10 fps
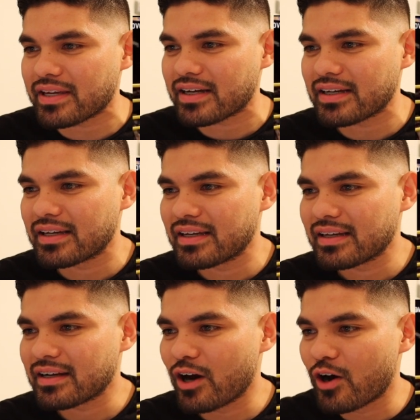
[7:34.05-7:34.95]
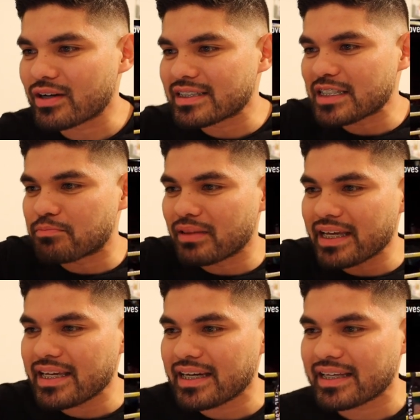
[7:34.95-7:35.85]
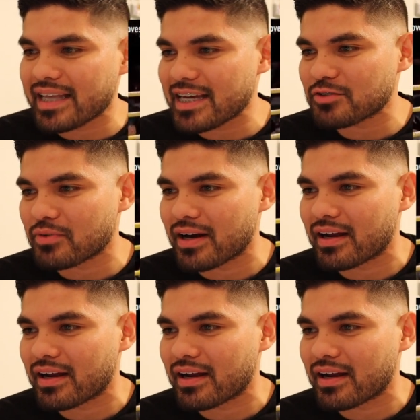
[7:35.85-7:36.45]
Oh, because he's bleeding. That's why.